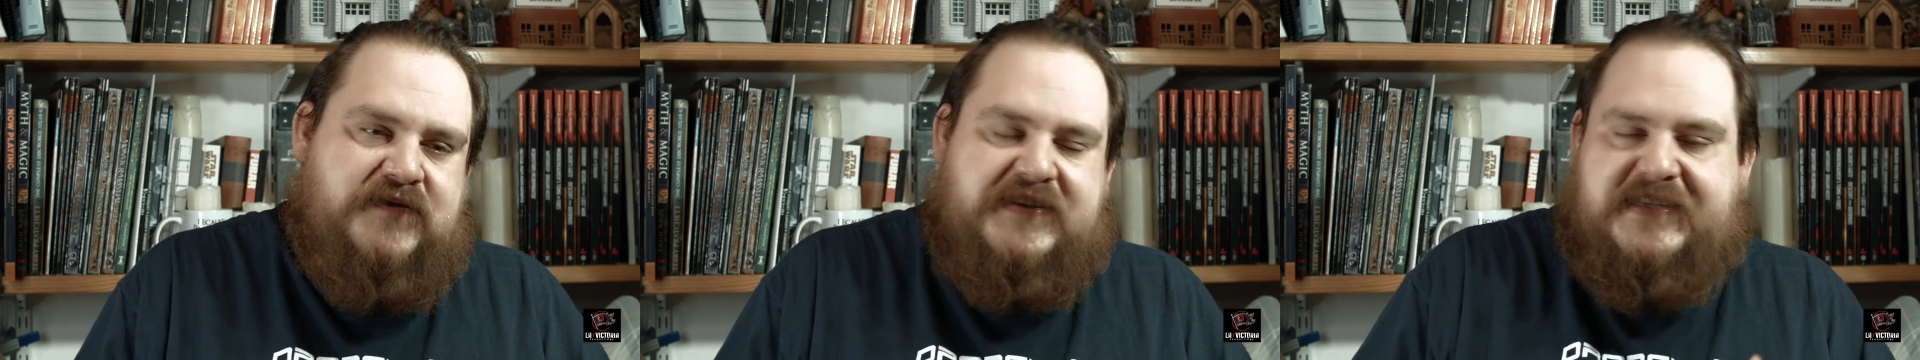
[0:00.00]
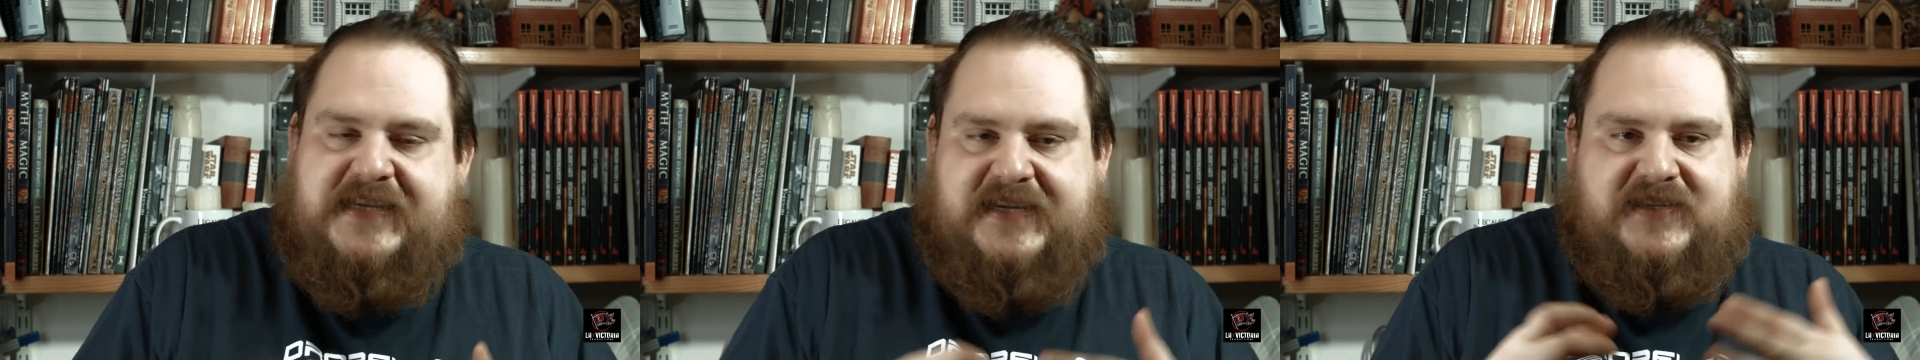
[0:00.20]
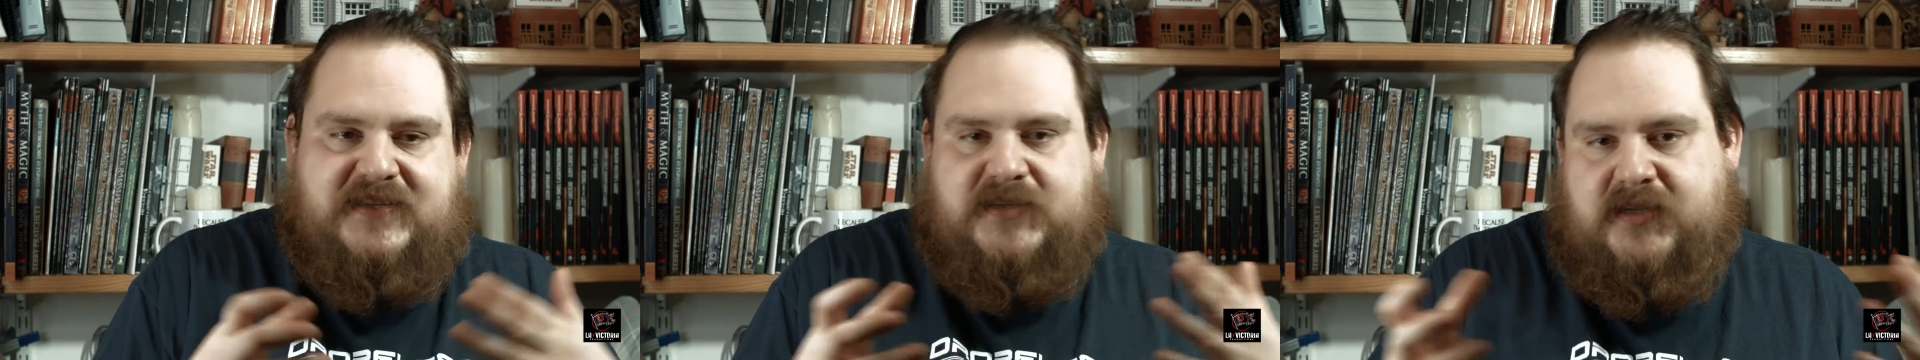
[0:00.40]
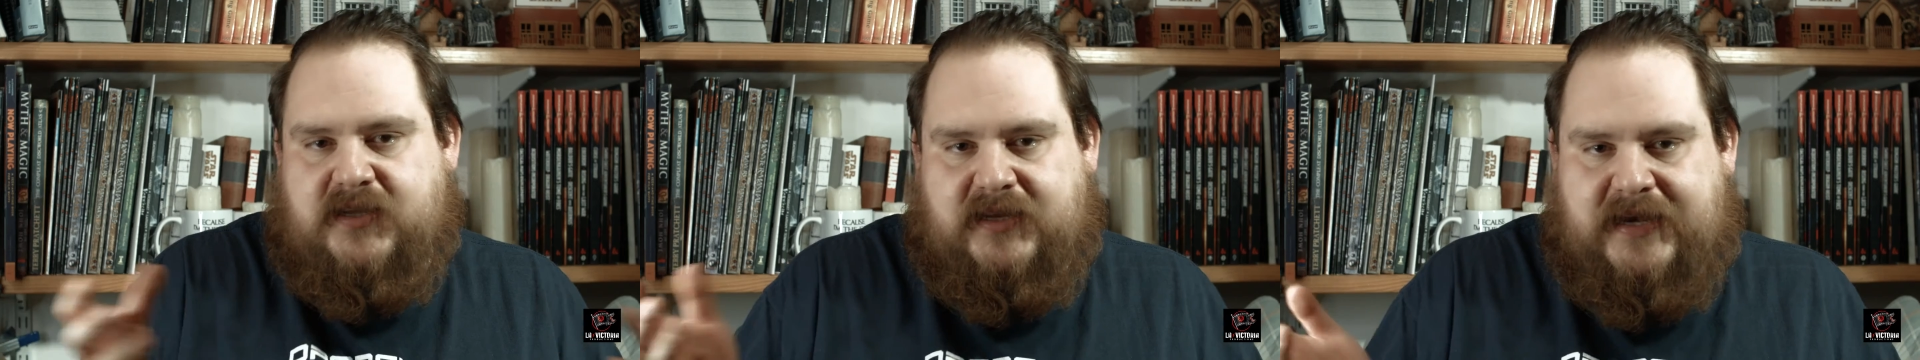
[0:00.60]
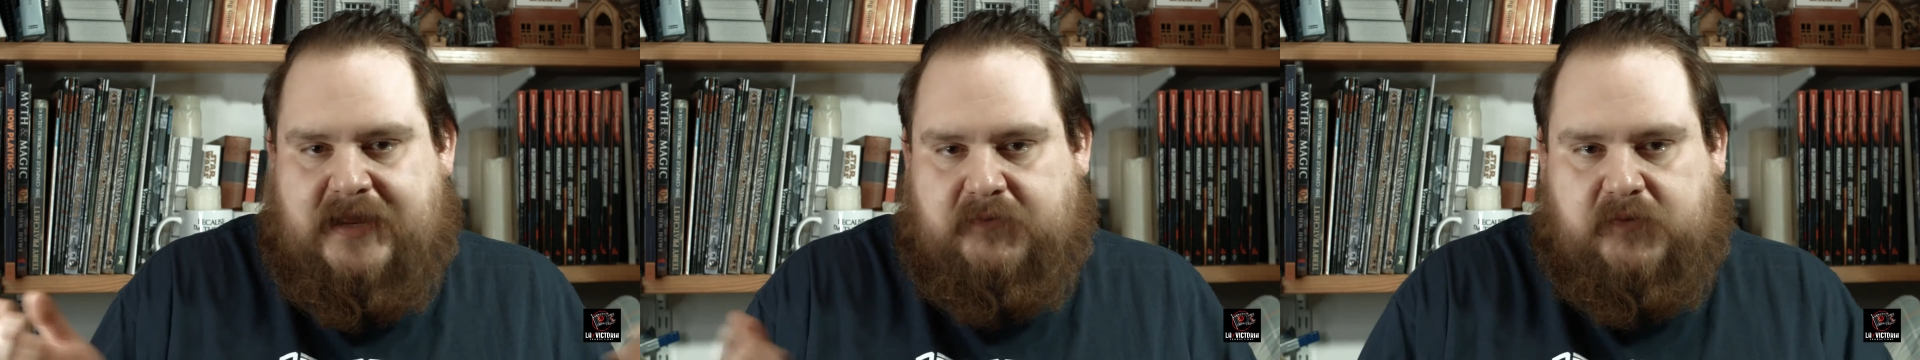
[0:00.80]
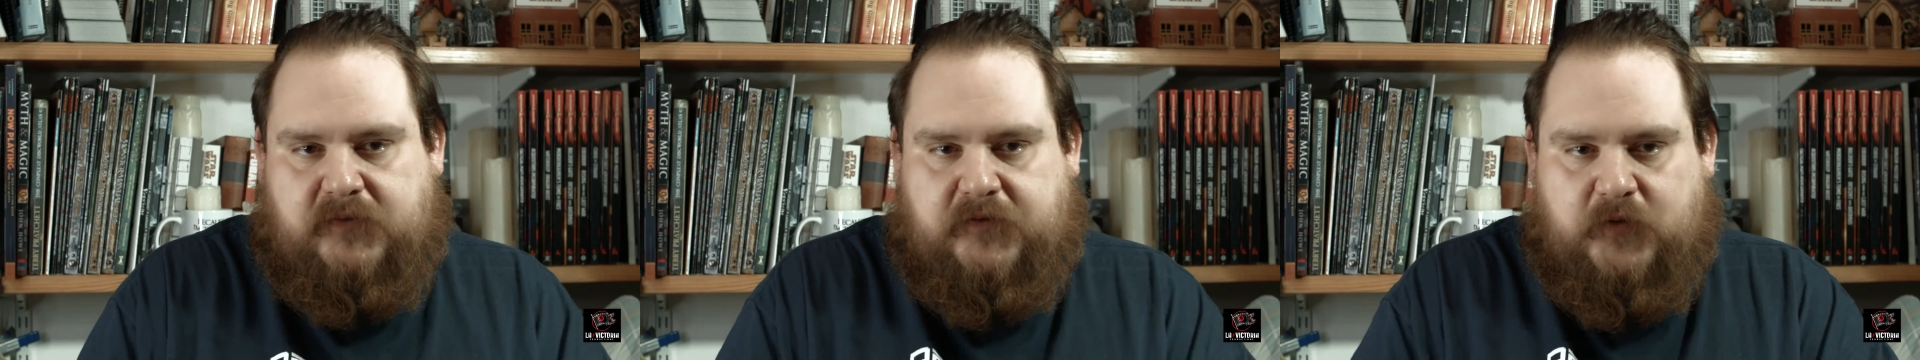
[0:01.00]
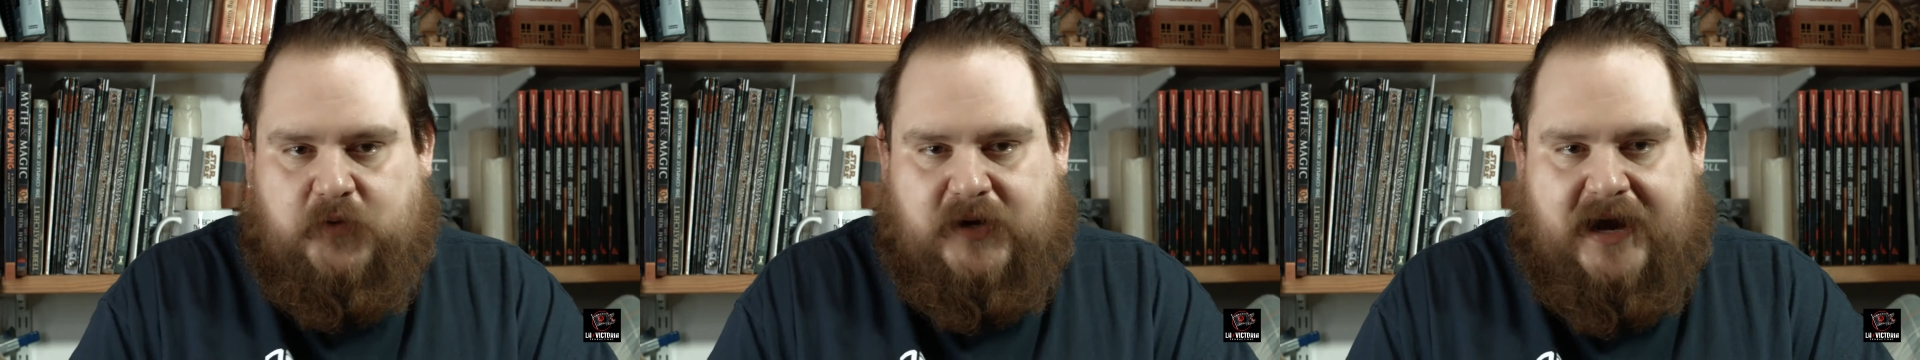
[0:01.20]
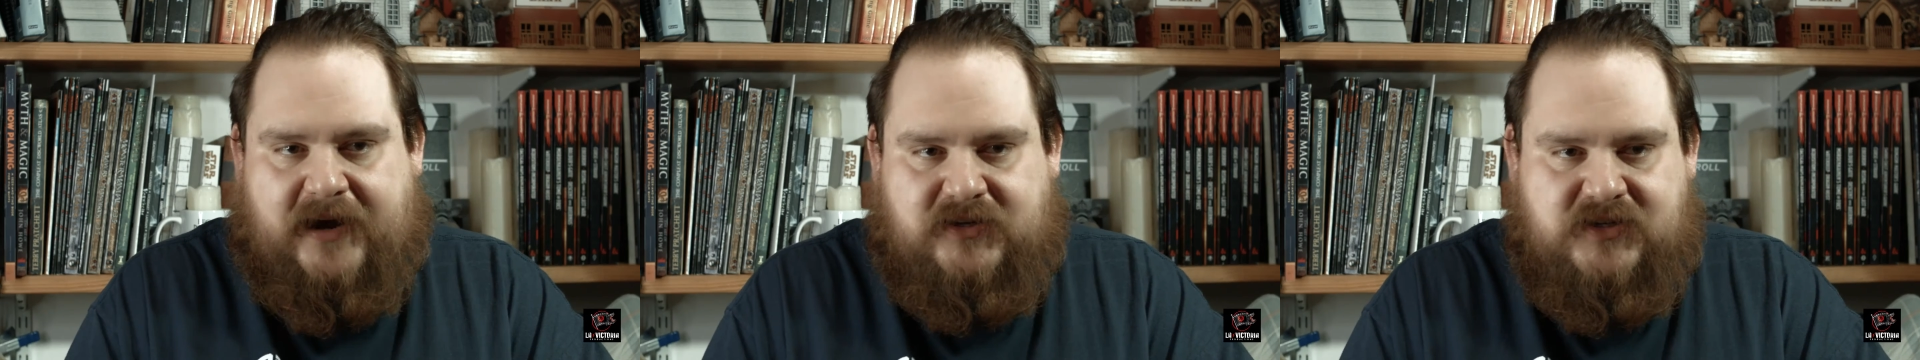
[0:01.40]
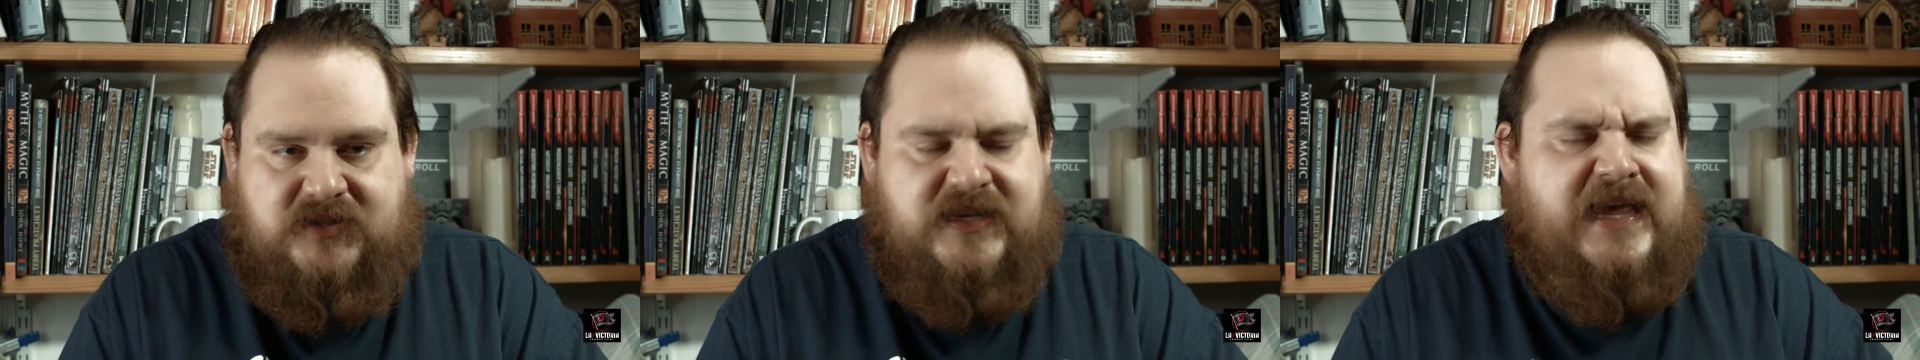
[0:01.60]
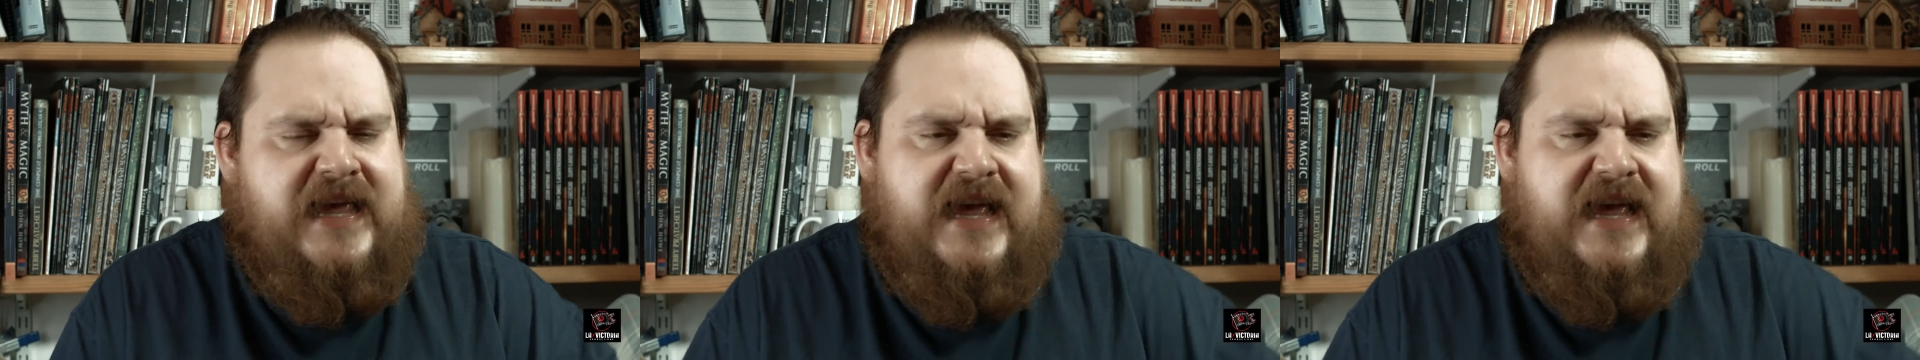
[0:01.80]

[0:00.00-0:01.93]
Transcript: 6 level 4 characters.